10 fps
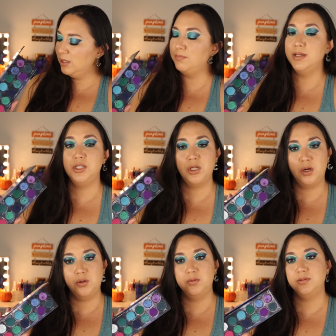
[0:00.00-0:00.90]

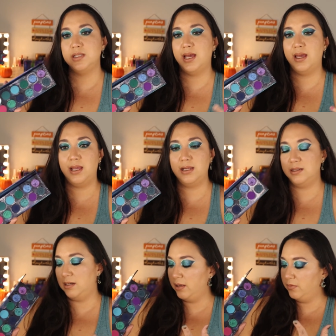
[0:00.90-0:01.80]
mid-tones. I
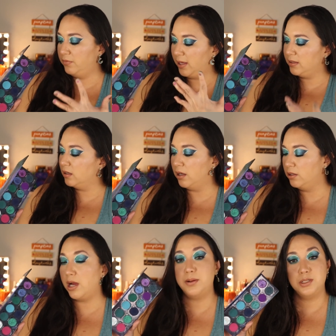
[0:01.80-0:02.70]
love like the color
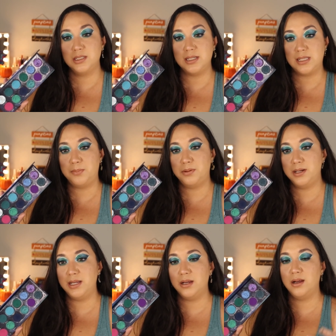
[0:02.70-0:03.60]
options that they put
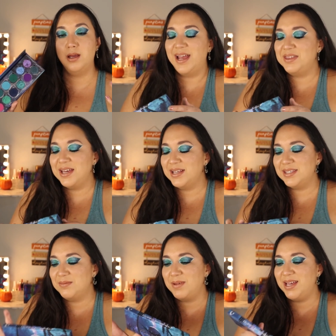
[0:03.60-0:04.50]
in here. I think it's
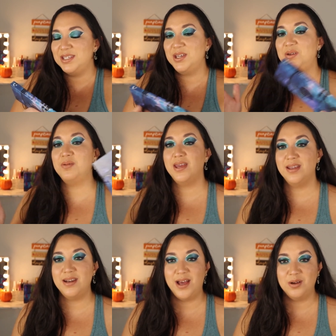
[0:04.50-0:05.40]
amazing. You
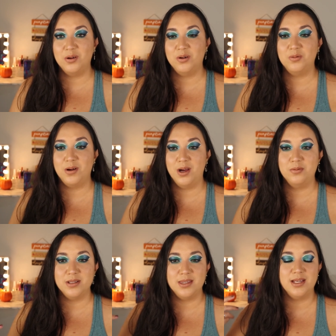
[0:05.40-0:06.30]
cannot go wrong
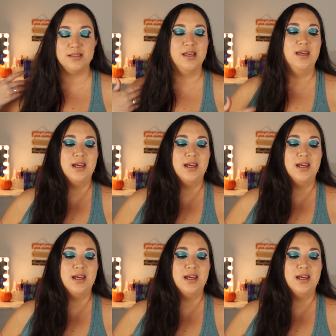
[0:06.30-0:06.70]
with this.